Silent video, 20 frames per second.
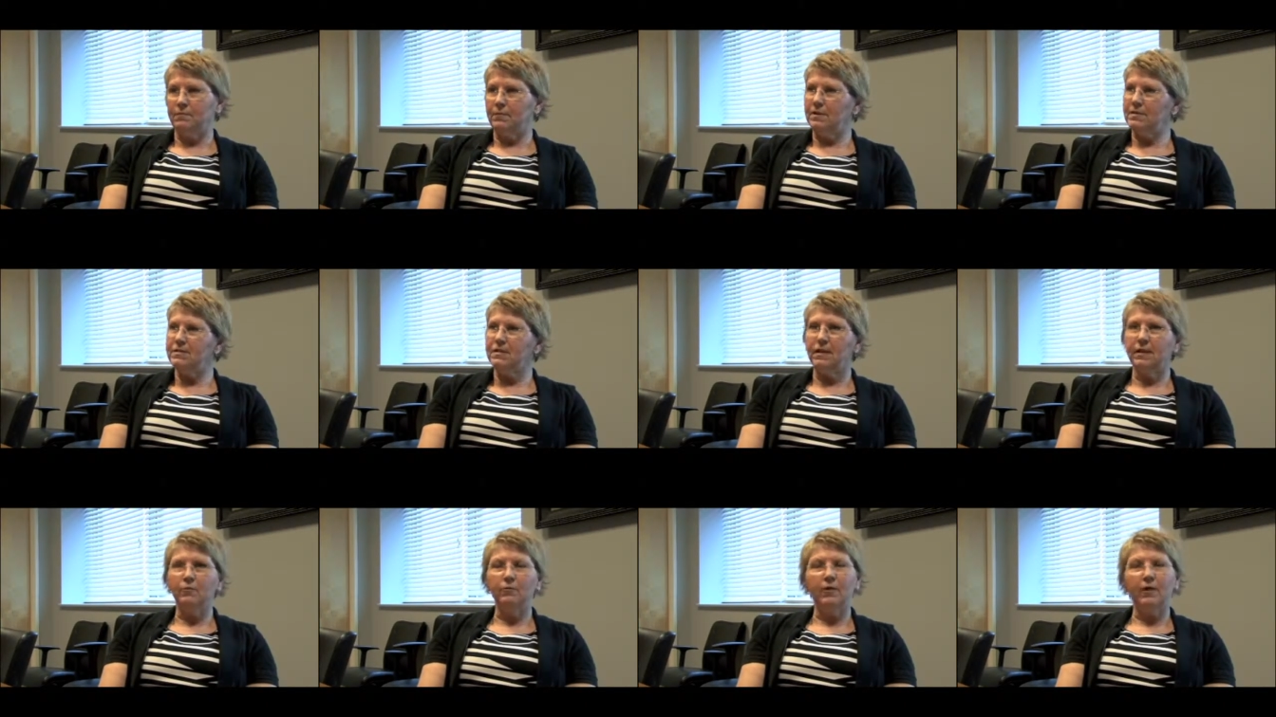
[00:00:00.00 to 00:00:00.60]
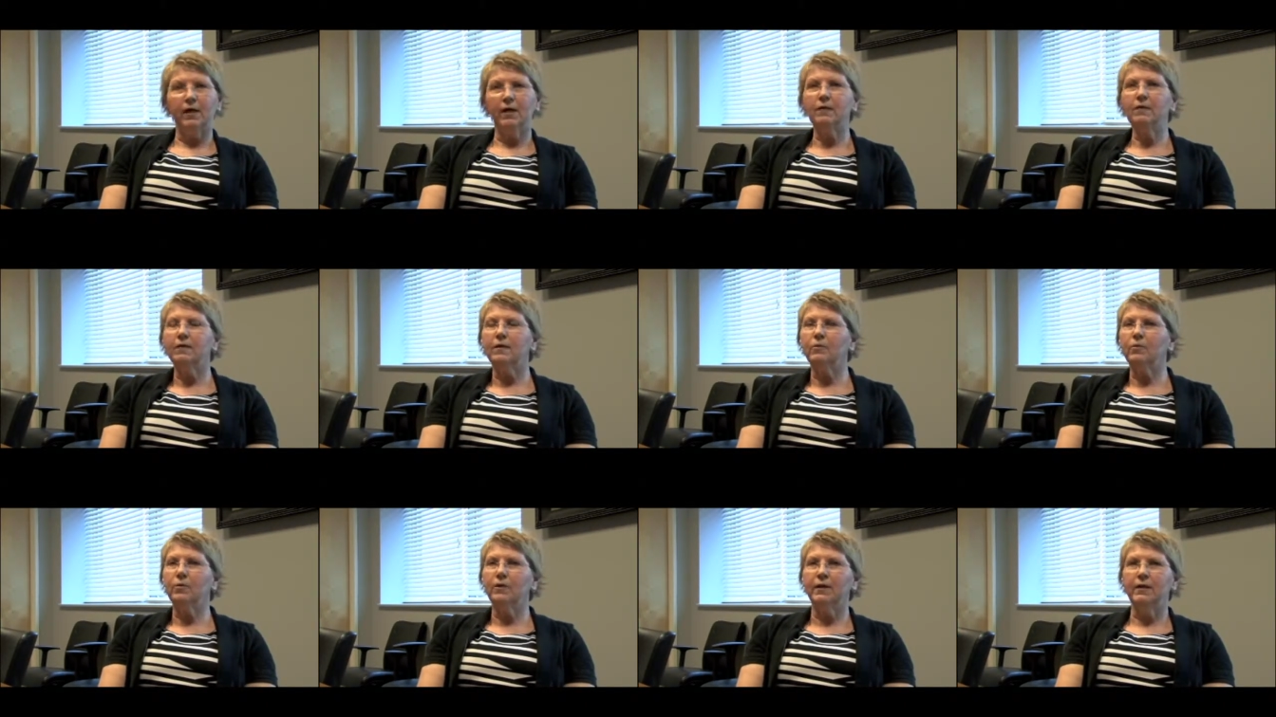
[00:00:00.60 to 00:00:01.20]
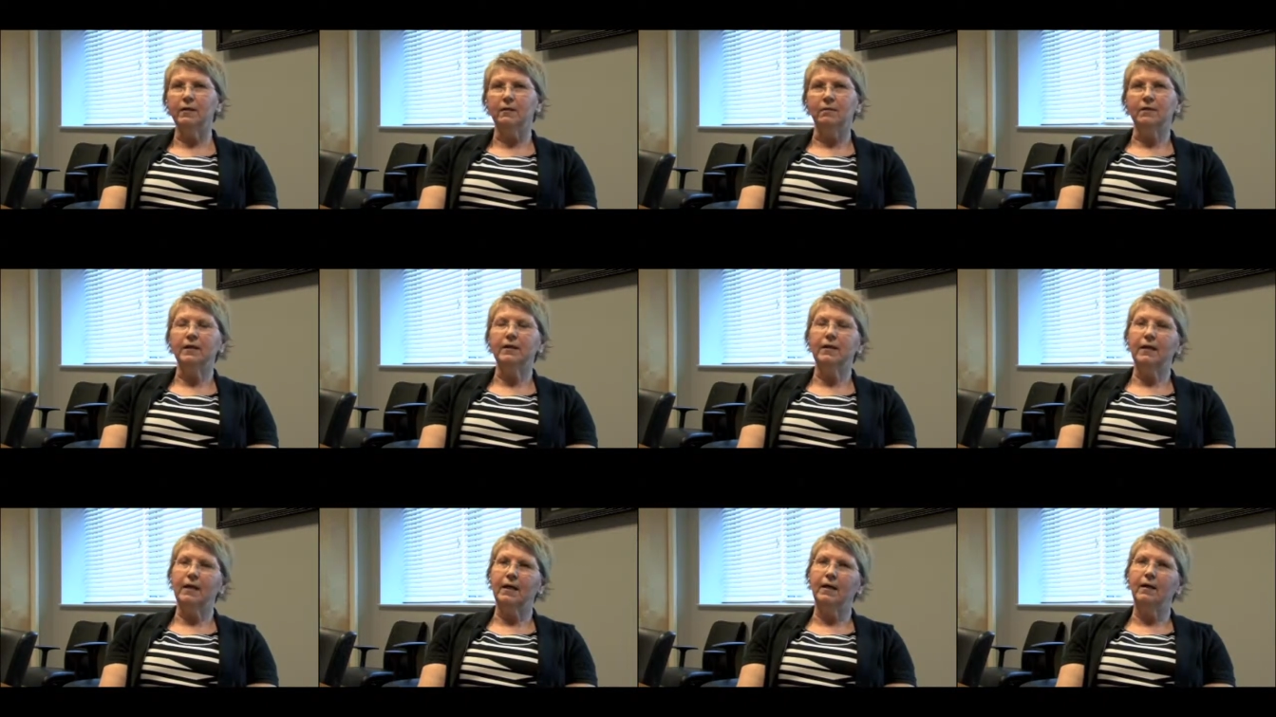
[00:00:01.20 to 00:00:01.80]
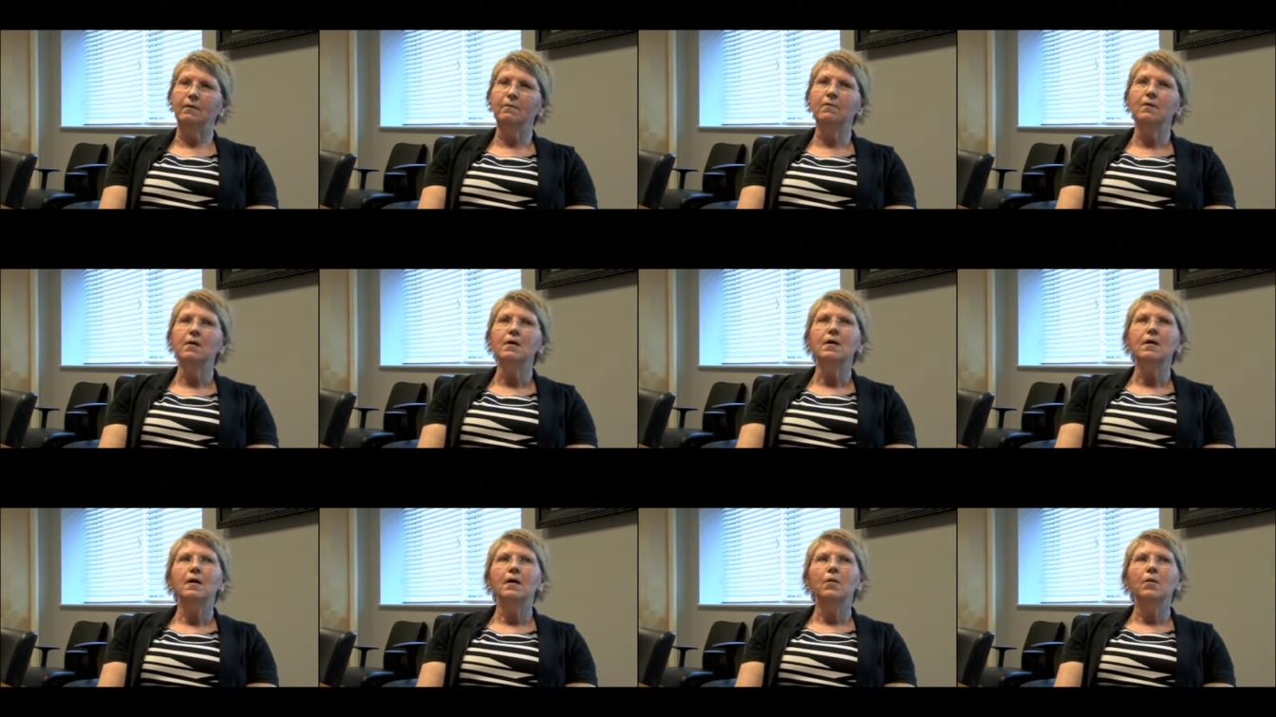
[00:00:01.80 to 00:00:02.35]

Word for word: the same rate that we're healing now.